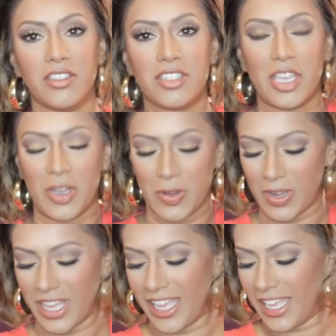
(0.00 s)
So
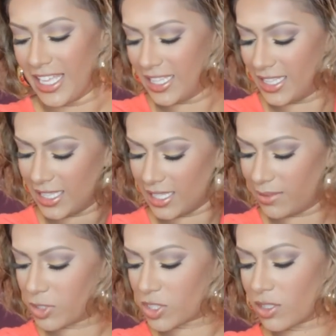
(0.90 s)

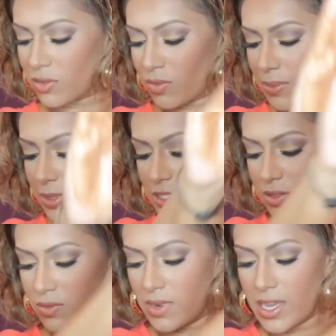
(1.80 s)
I'm just gonna rub this
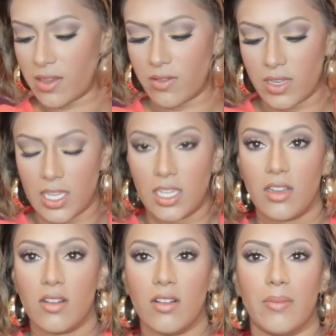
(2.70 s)
around
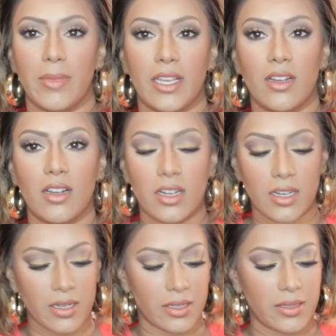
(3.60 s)
here on my
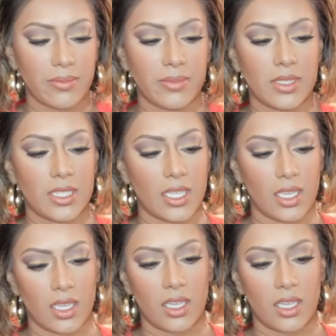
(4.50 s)
arms.